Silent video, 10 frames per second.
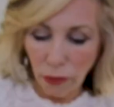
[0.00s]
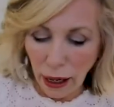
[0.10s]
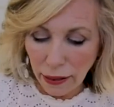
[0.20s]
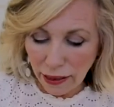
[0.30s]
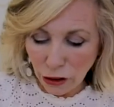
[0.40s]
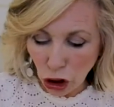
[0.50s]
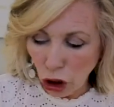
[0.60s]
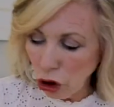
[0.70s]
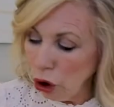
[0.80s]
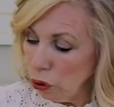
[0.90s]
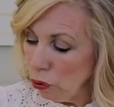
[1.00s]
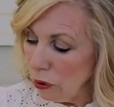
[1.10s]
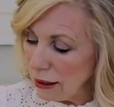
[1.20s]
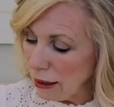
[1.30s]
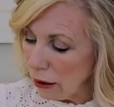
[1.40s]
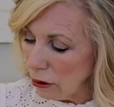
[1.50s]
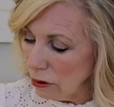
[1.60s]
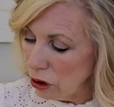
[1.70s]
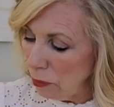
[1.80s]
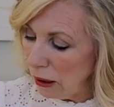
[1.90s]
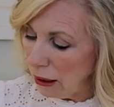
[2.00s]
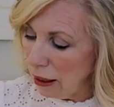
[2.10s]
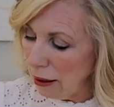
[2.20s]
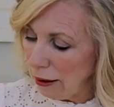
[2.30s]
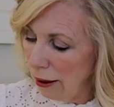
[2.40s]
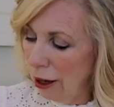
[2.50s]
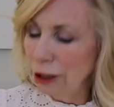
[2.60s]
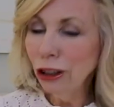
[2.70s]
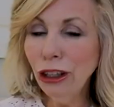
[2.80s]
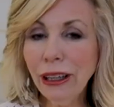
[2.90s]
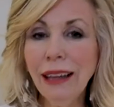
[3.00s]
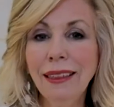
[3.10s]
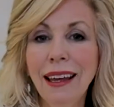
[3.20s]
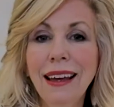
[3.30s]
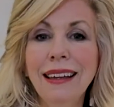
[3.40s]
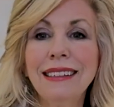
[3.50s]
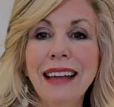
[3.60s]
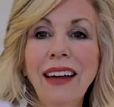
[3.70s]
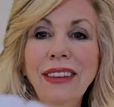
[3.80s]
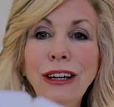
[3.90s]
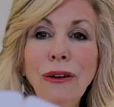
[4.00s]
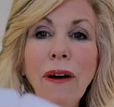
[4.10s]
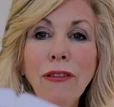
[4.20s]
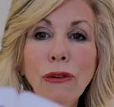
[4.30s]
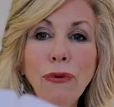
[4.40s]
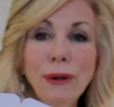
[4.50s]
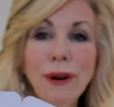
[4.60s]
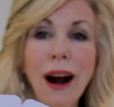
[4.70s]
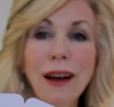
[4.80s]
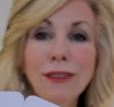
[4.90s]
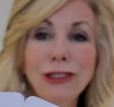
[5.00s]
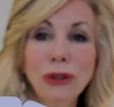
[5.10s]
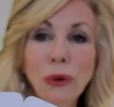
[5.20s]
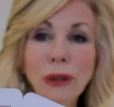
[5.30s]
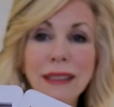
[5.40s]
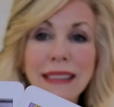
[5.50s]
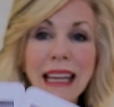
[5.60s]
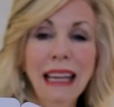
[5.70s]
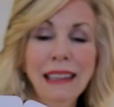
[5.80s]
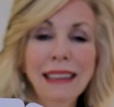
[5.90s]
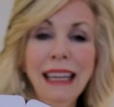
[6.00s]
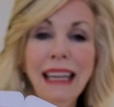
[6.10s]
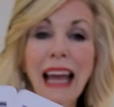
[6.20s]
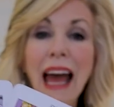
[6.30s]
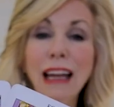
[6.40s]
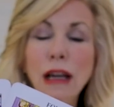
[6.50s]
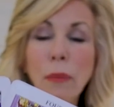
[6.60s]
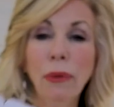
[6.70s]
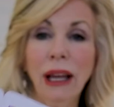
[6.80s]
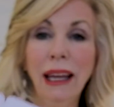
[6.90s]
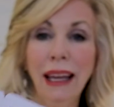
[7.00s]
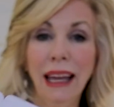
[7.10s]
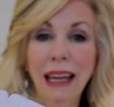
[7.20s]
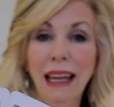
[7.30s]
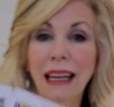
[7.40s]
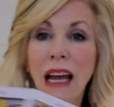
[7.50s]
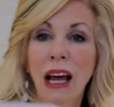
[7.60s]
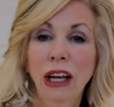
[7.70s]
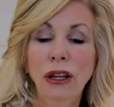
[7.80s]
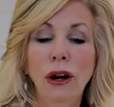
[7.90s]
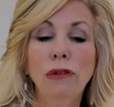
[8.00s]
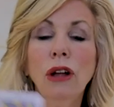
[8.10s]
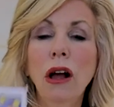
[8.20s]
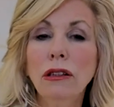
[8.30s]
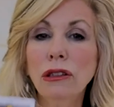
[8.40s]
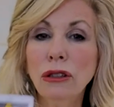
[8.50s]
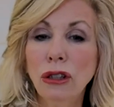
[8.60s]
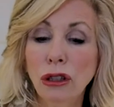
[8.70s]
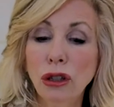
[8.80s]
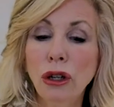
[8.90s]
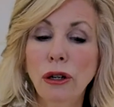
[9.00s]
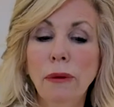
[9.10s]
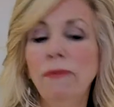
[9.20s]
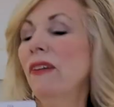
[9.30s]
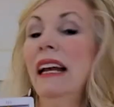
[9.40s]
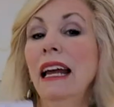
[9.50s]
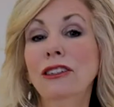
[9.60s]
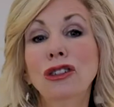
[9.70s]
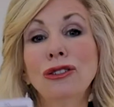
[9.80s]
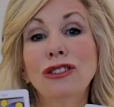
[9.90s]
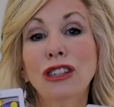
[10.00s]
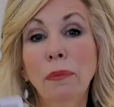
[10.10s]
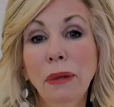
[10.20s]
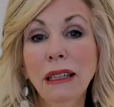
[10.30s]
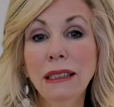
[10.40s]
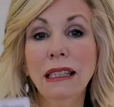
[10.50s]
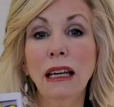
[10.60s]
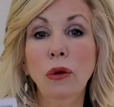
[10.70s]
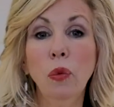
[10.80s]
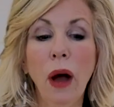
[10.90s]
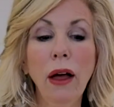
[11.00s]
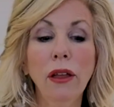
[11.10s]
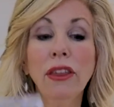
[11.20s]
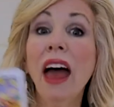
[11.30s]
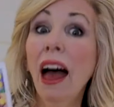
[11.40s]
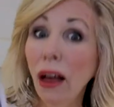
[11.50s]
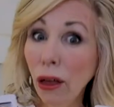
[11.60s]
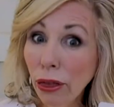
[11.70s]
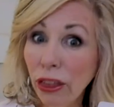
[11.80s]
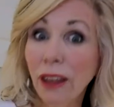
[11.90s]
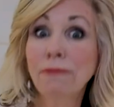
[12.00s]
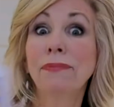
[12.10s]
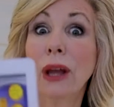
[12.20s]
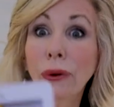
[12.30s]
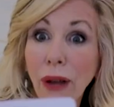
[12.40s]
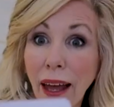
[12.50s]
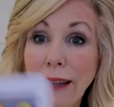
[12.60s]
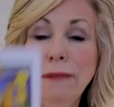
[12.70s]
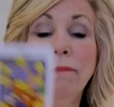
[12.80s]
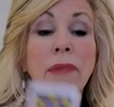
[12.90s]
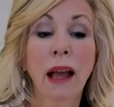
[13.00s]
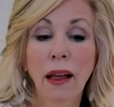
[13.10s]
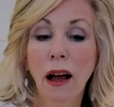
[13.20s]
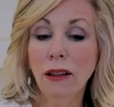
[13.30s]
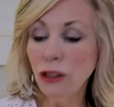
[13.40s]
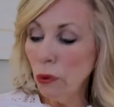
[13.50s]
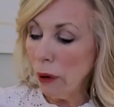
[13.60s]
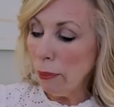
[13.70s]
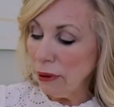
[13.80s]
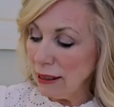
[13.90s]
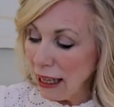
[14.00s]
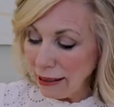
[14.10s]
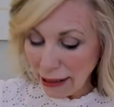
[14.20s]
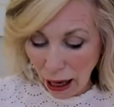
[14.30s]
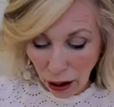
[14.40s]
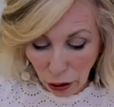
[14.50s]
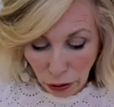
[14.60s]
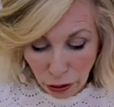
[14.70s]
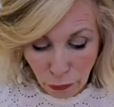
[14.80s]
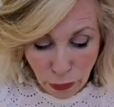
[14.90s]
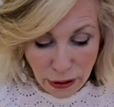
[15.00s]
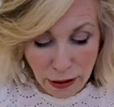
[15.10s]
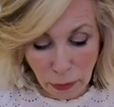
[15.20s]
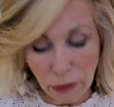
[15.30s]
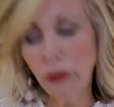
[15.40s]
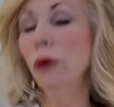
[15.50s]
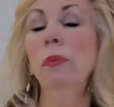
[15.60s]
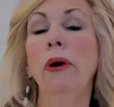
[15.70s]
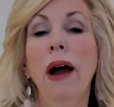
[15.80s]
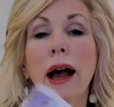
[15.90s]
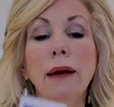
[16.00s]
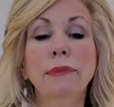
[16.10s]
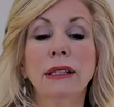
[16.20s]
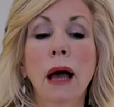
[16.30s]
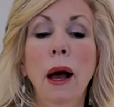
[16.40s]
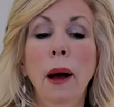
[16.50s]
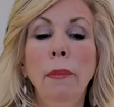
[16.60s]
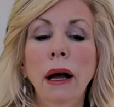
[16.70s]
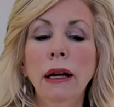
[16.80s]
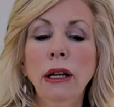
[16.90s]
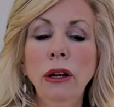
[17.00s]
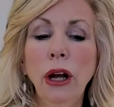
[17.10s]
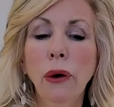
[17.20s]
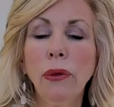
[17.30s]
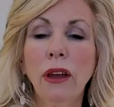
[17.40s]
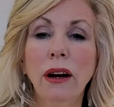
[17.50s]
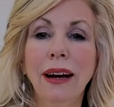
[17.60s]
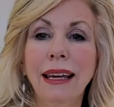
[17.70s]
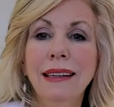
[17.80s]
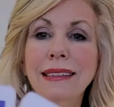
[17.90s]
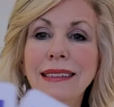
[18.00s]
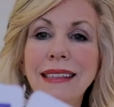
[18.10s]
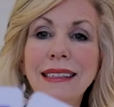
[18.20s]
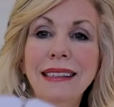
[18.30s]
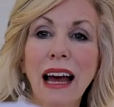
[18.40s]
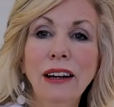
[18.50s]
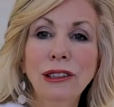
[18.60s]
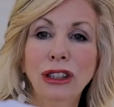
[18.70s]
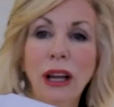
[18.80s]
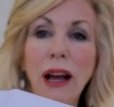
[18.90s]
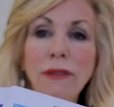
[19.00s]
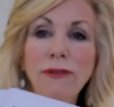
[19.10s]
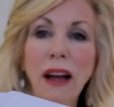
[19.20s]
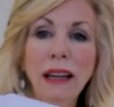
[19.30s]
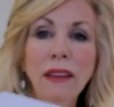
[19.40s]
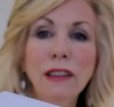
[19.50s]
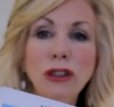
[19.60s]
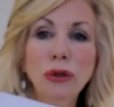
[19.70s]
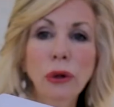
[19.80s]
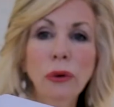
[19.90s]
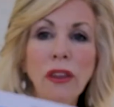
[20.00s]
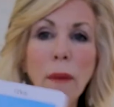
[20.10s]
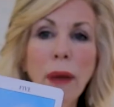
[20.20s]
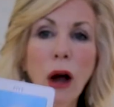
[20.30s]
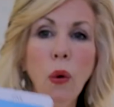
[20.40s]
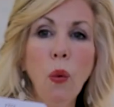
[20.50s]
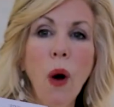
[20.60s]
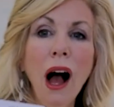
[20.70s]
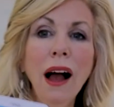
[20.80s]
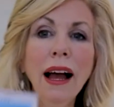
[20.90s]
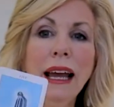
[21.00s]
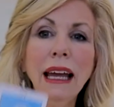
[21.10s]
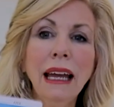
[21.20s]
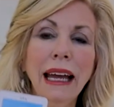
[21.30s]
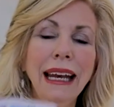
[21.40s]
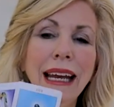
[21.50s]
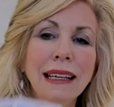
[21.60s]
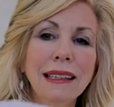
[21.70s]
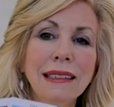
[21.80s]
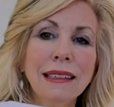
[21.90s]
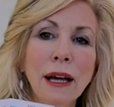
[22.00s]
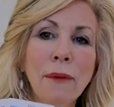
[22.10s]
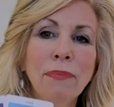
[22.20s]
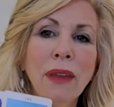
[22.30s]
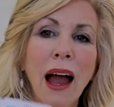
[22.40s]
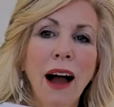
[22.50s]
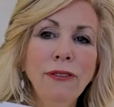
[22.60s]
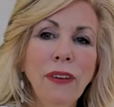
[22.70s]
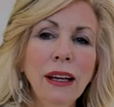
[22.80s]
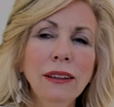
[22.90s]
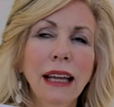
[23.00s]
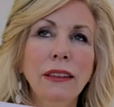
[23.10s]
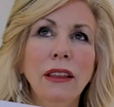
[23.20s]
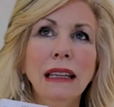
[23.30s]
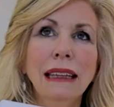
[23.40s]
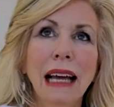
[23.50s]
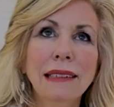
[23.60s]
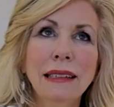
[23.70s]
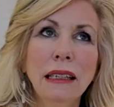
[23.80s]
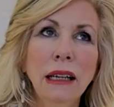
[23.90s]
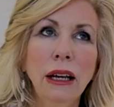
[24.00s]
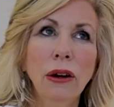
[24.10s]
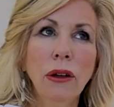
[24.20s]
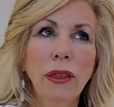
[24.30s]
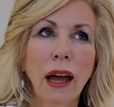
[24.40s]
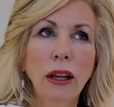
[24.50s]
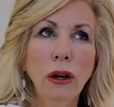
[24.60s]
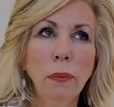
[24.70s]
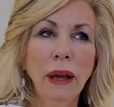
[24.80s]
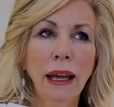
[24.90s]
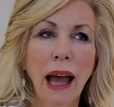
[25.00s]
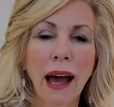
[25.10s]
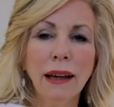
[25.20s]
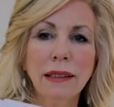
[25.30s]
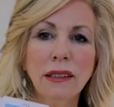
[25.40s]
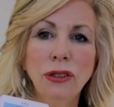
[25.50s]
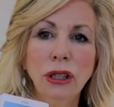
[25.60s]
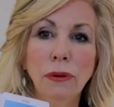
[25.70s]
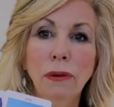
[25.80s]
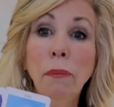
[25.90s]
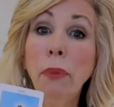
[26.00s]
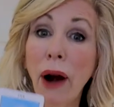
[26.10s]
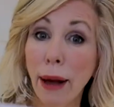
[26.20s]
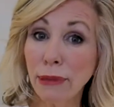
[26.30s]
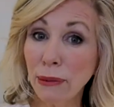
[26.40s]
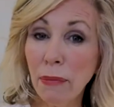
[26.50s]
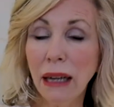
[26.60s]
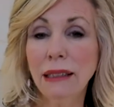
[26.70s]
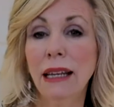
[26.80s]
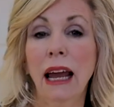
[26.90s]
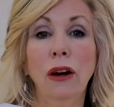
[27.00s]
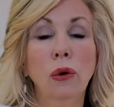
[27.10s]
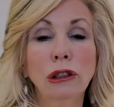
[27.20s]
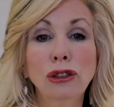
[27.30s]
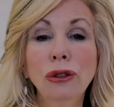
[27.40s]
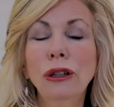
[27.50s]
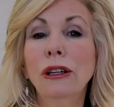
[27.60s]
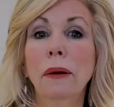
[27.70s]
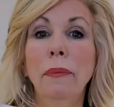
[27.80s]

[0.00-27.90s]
right? This new cycle to begin. Look at this. And then you have the Four of Swords, healing and bringing in, you know, long-term financial stability, wealth, health. Okay. Also represents health for some of you perhaps, but you know, there is this energy of finding the truth about why it is. I feel like the lesson here that you're being asked to perhaps meditate or journal